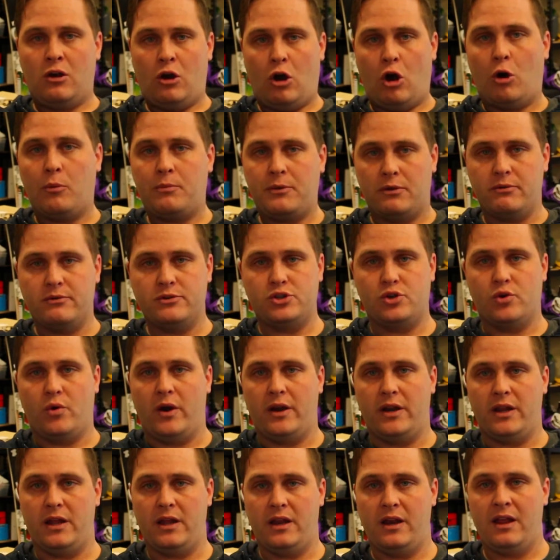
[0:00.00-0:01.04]
Hope you
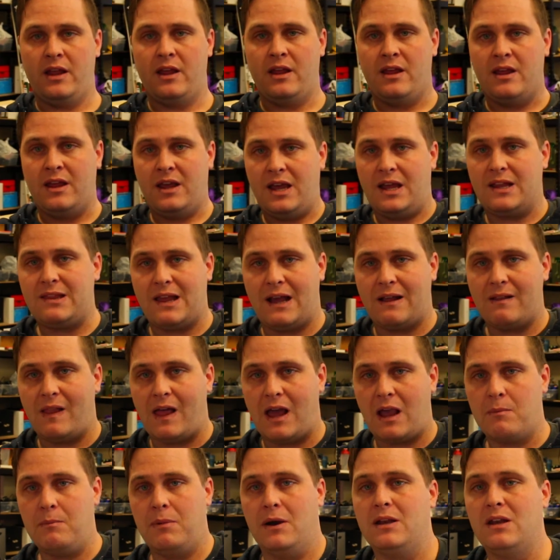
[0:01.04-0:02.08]
enjoyed it. Hit that
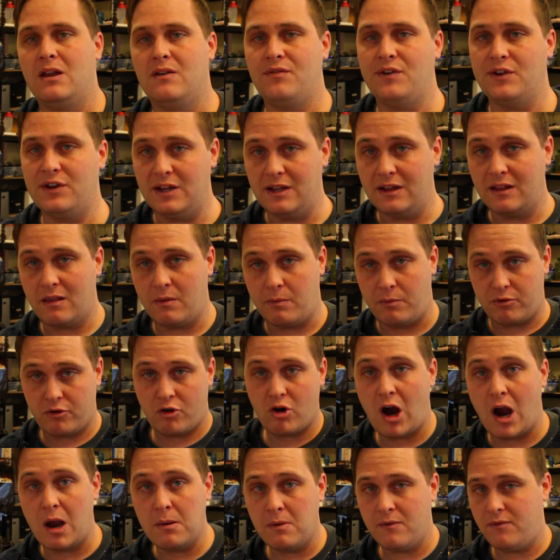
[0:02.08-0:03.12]
like button if you did,
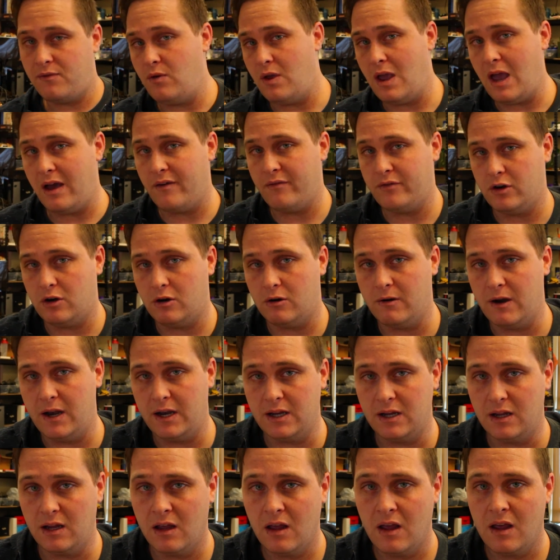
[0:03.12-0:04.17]
subscribe if you haven't
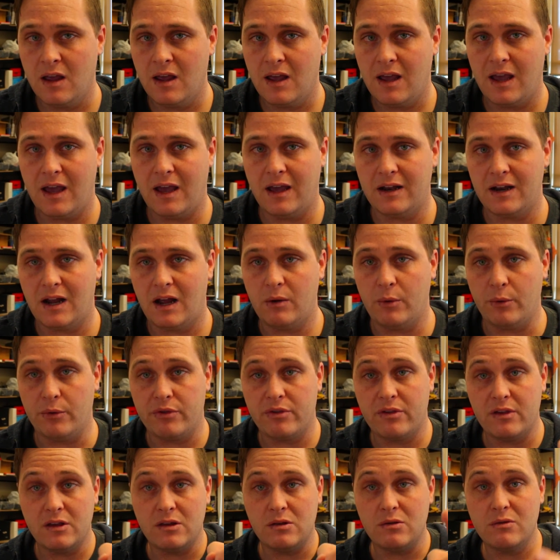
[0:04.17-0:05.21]
already, and I will
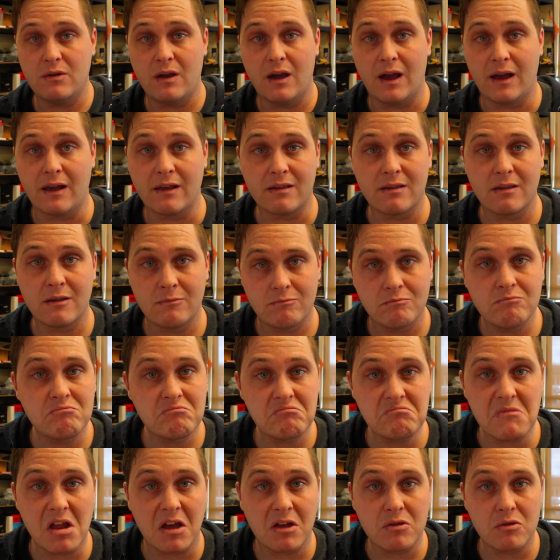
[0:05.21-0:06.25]
see you guys
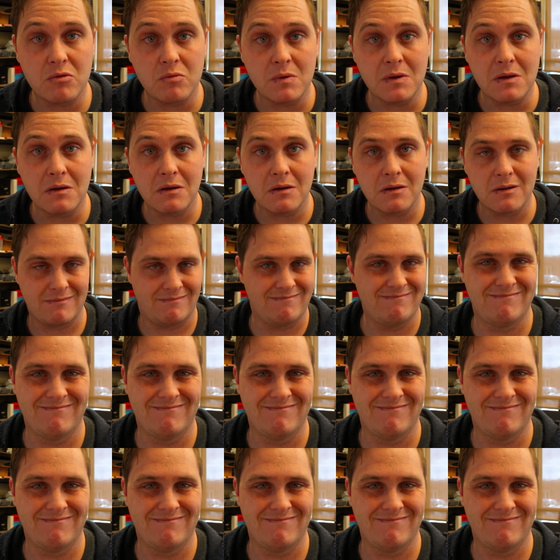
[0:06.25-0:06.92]
next week.